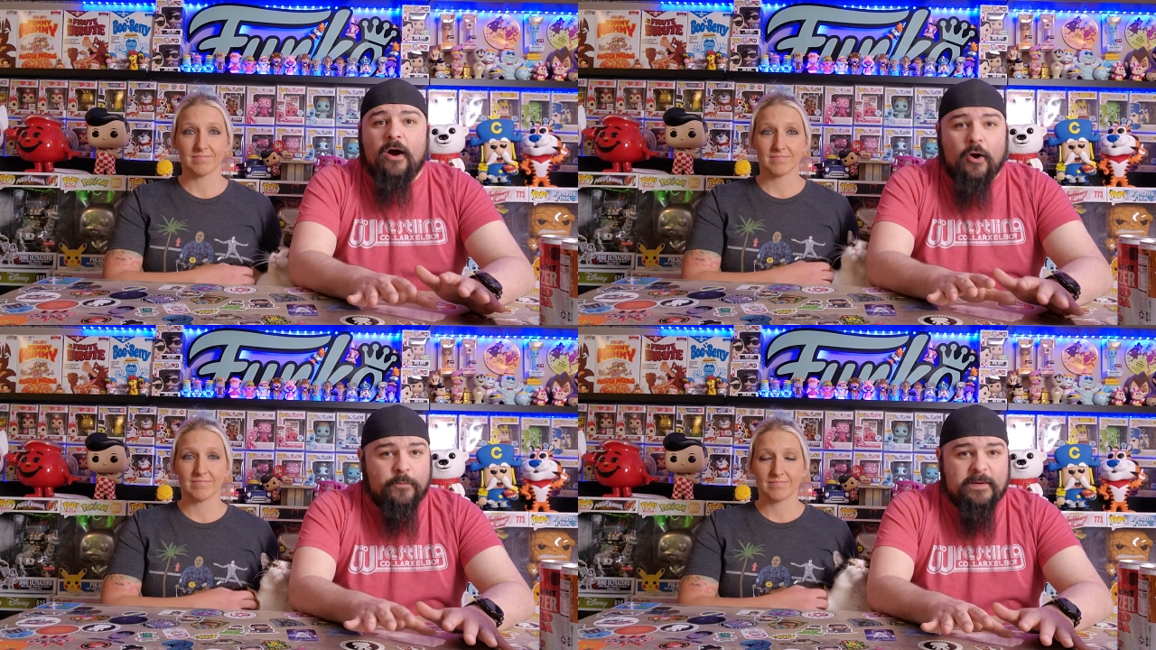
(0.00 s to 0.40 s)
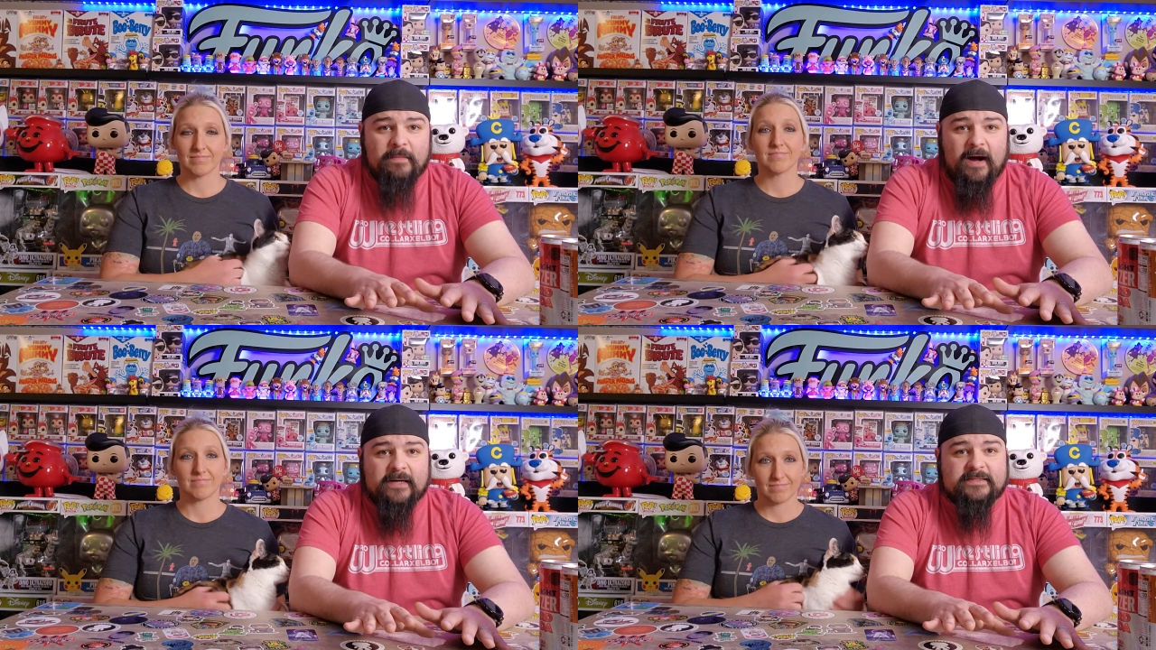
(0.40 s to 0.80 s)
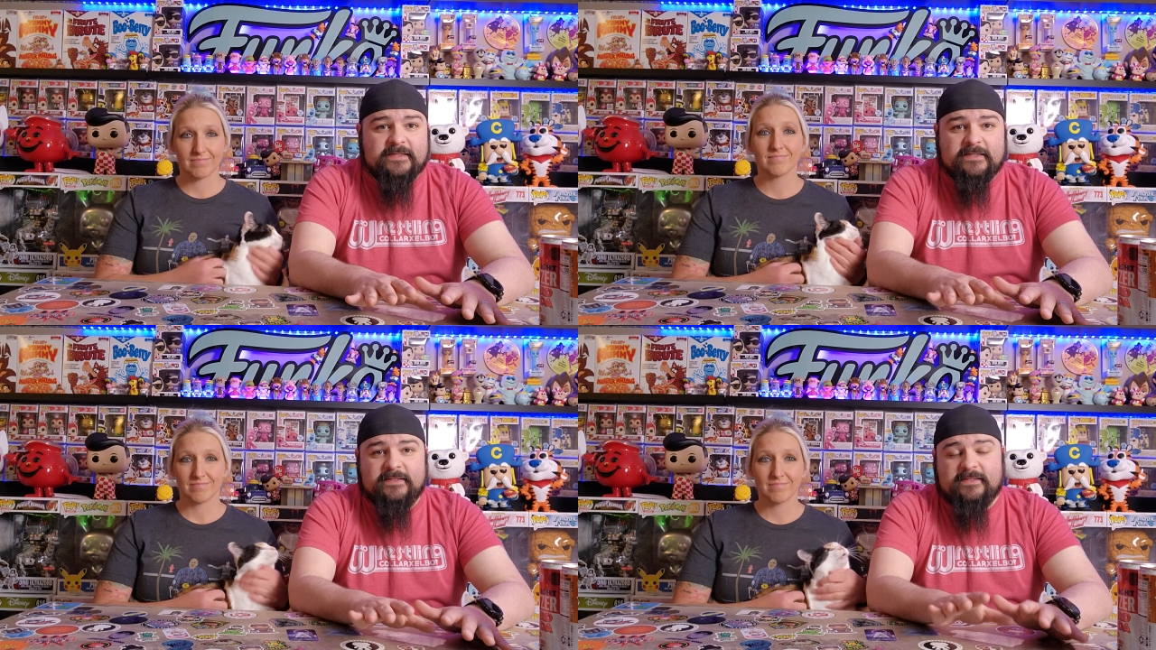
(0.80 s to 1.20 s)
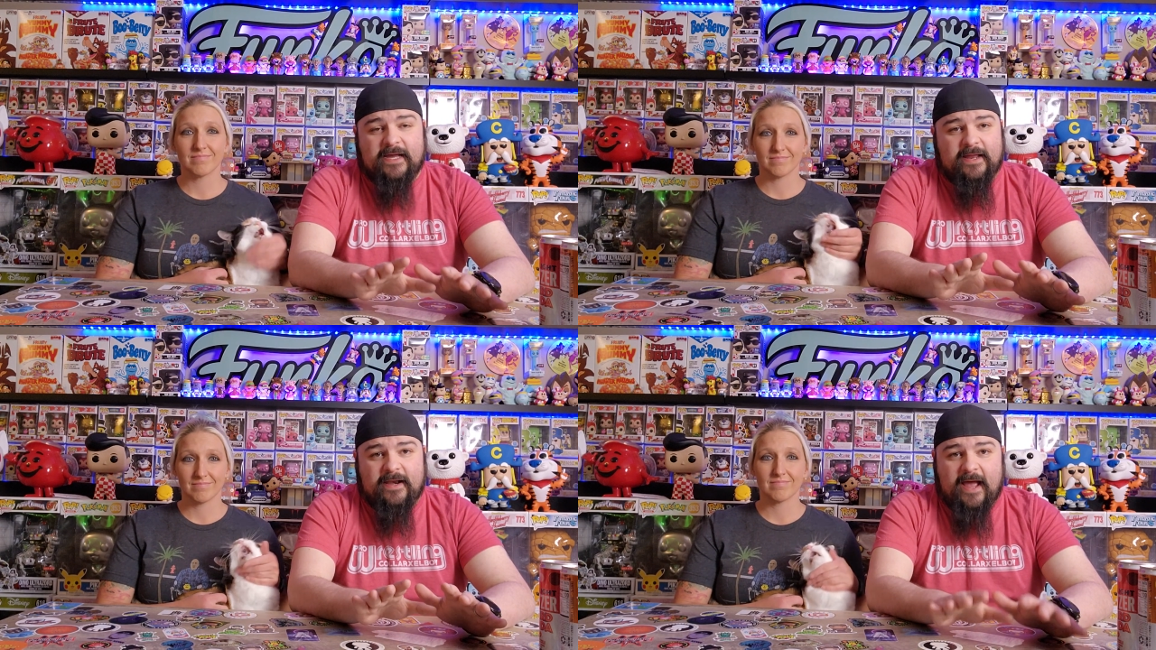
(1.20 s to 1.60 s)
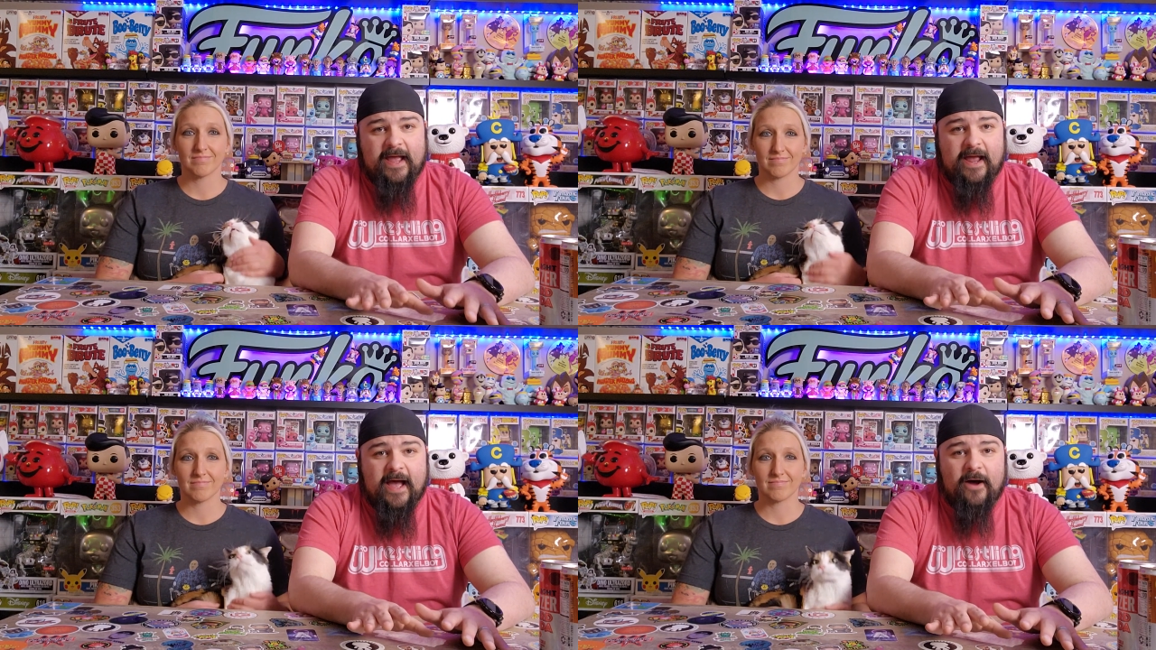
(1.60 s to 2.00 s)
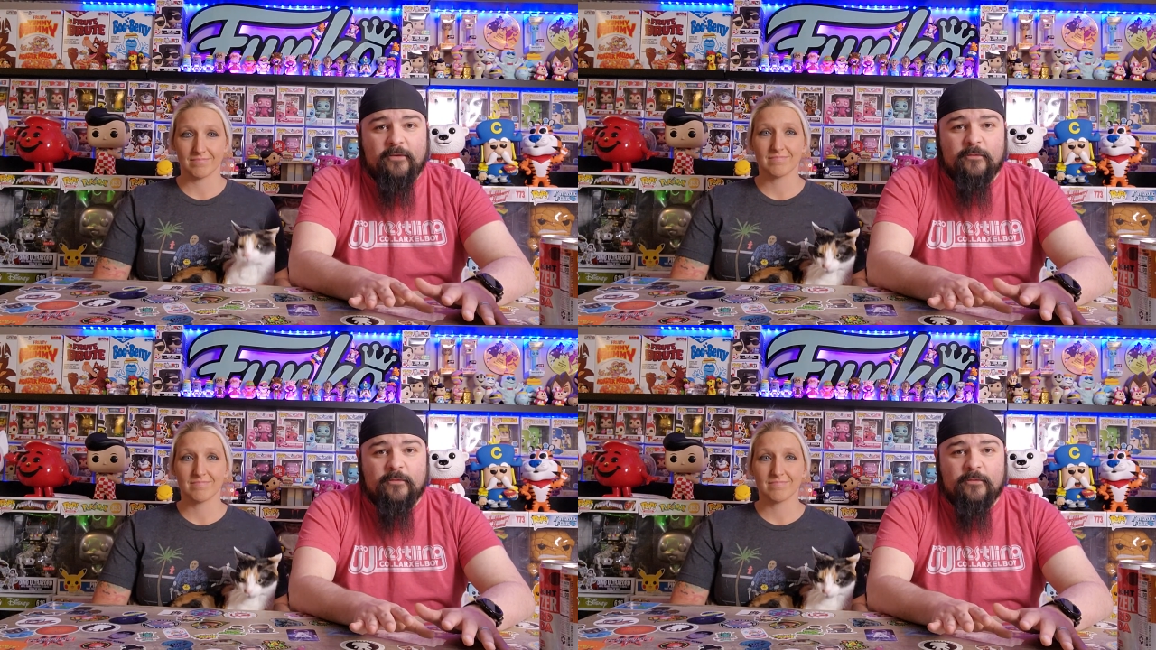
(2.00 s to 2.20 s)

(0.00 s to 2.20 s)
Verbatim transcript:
Speaker 1: open boxes and hang out.